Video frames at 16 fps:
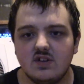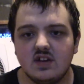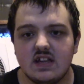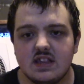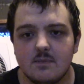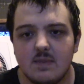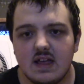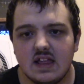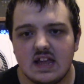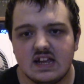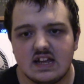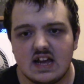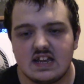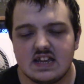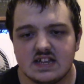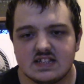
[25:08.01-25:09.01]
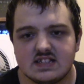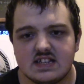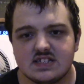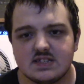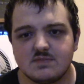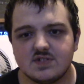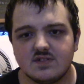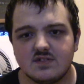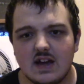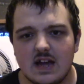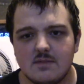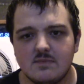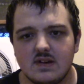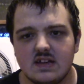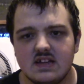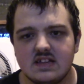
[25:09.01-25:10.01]
click the bell icon next to the
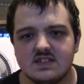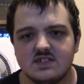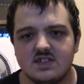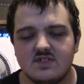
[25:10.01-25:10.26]
subscribe button so